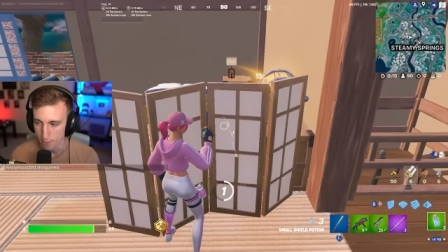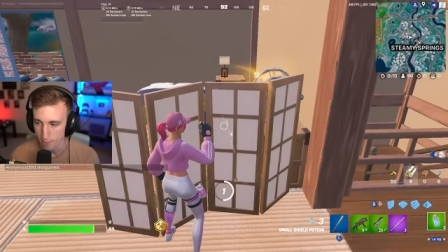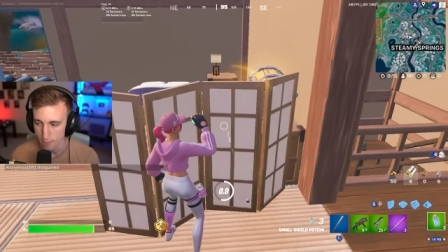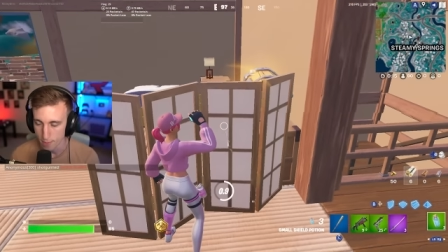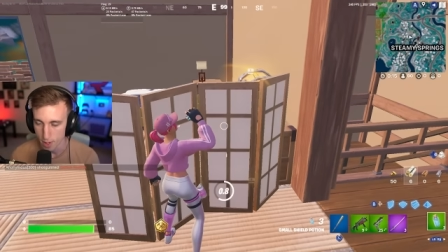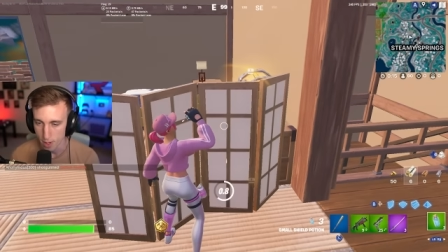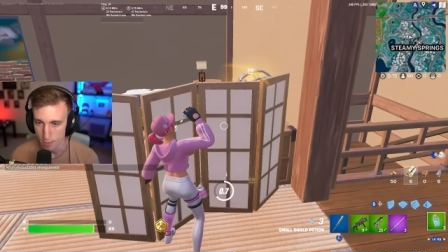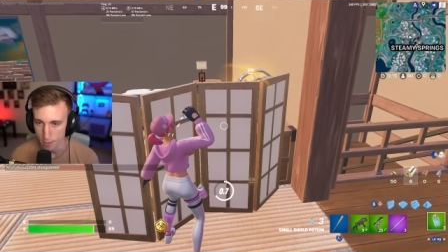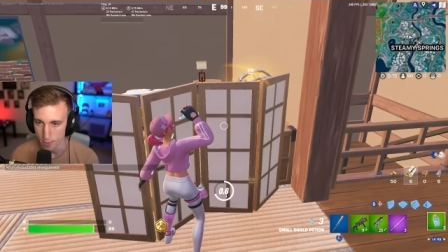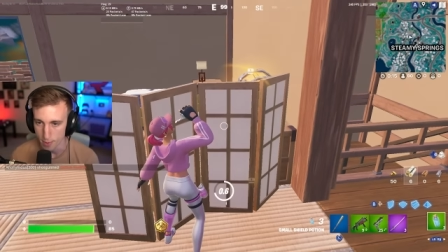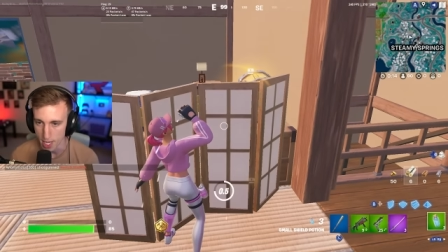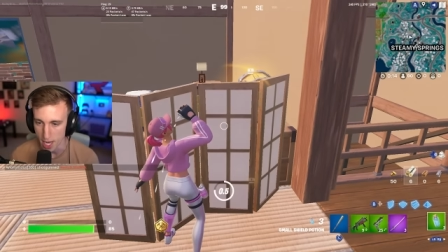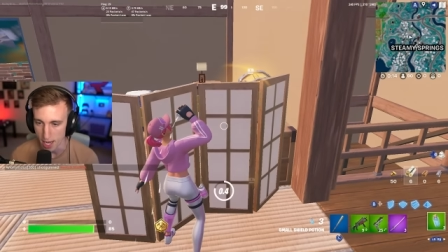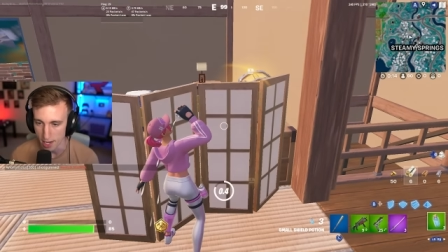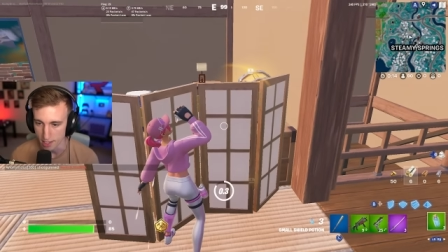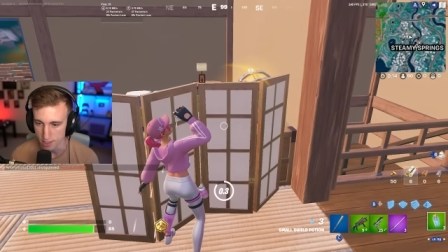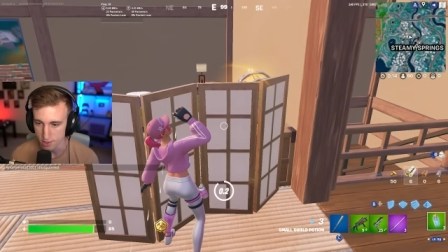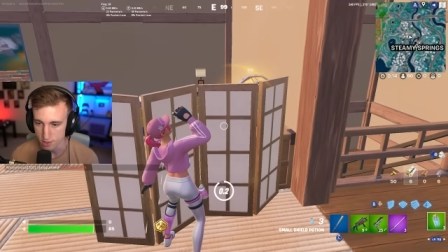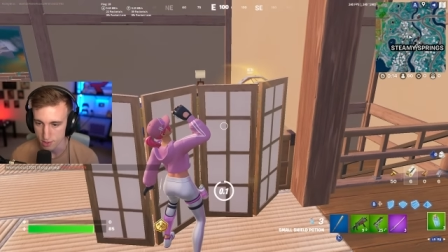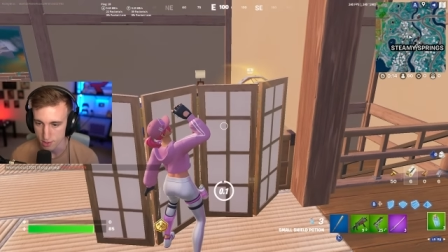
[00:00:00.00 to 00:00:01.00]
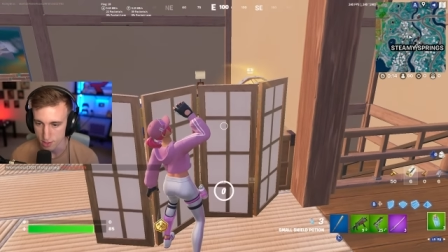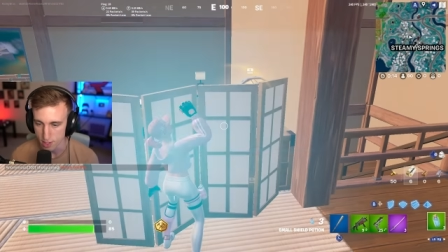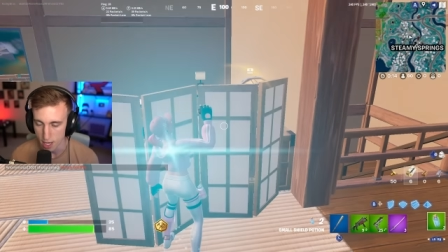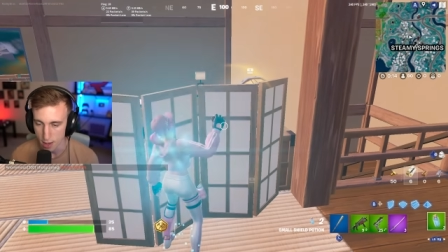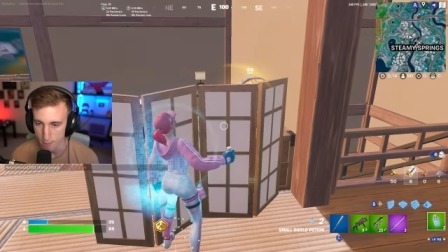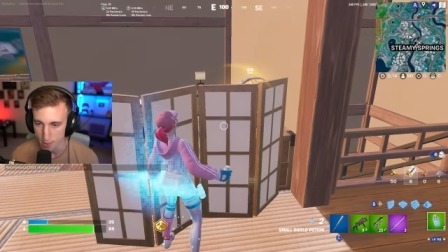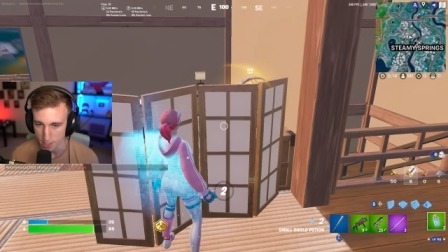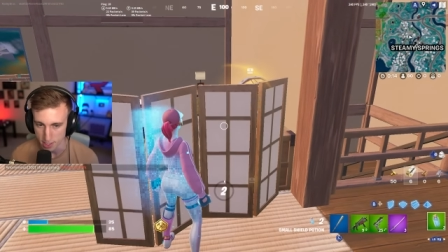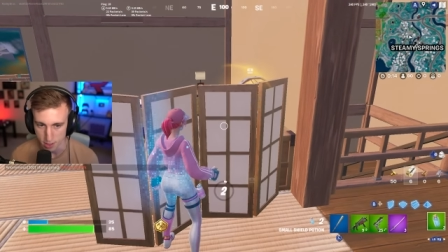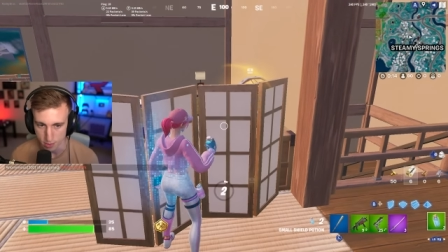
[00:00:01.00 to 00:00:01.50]
I'm gonna be honest.
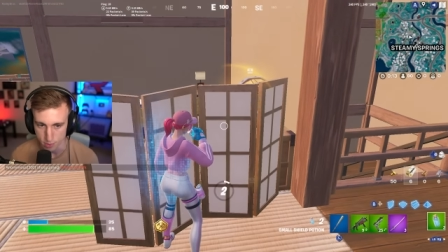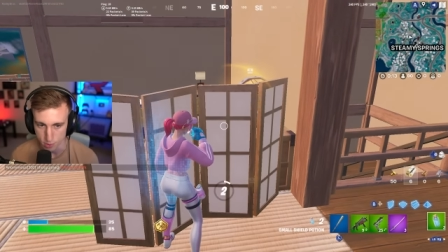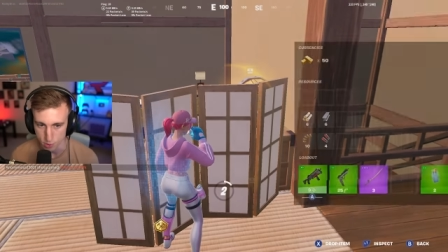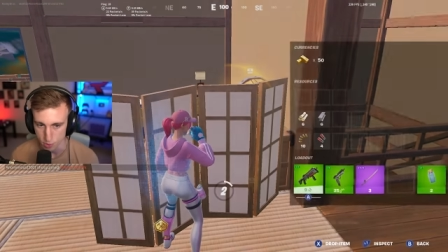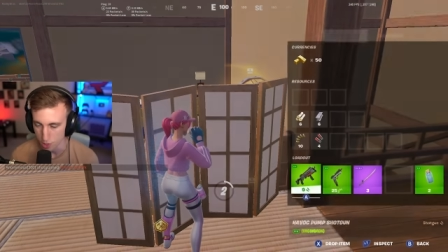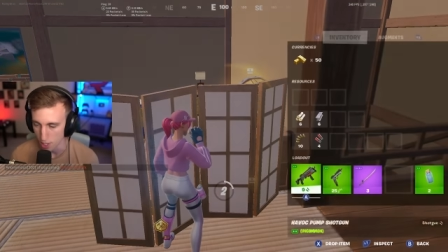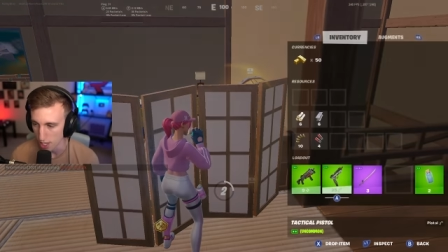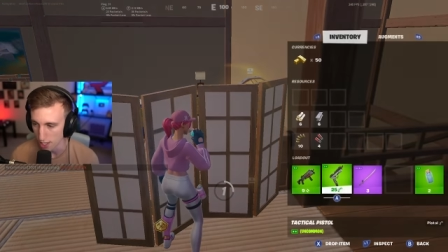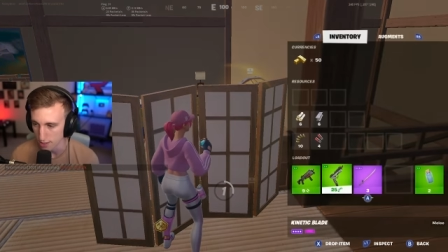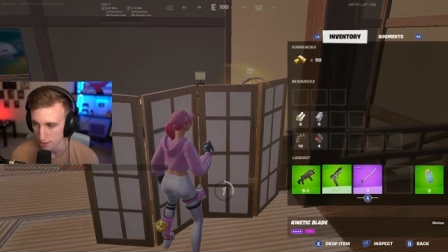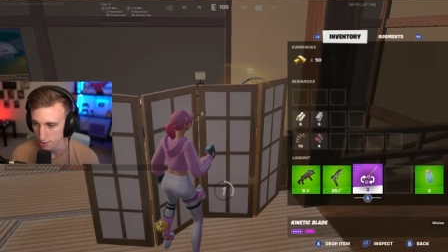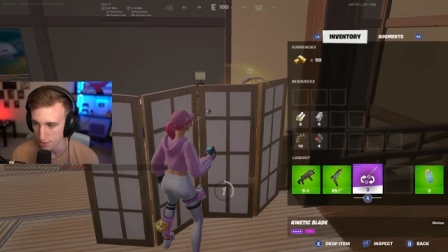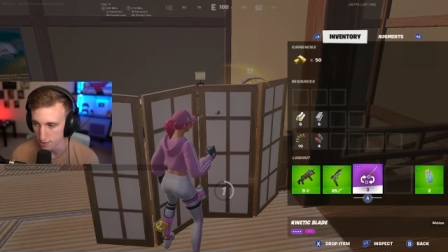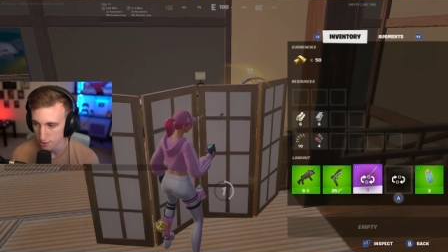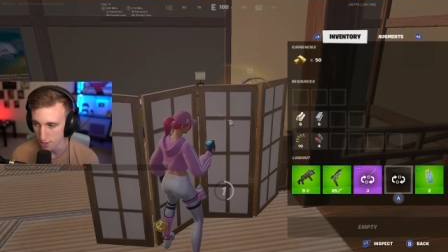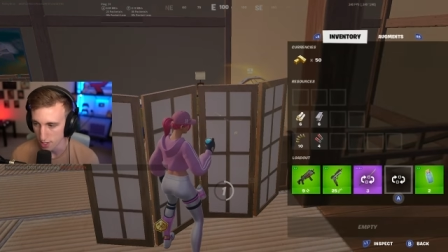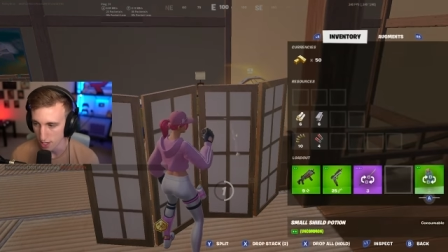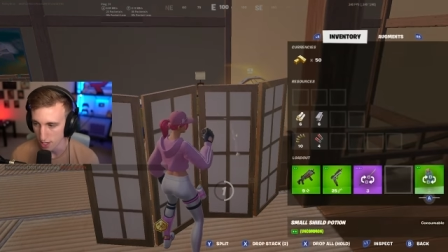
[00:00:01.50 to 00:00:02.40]
I picked up two guns.